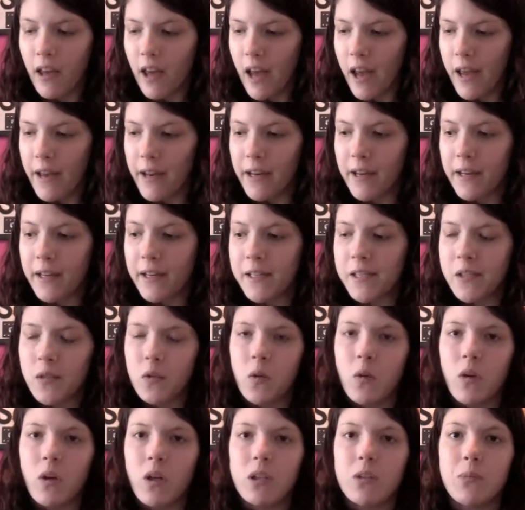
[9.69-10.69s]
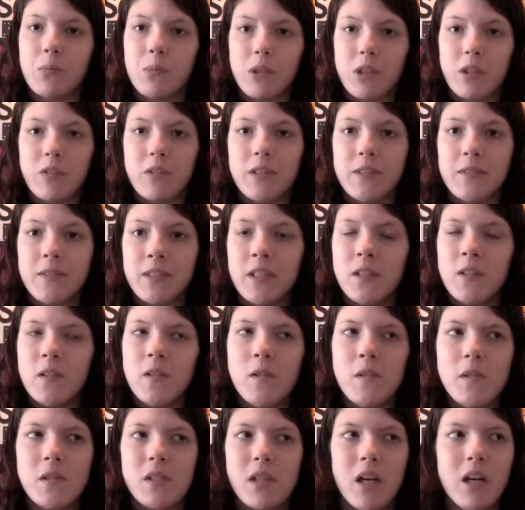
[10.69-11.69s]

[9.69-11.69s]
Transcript: and it is called book reviews.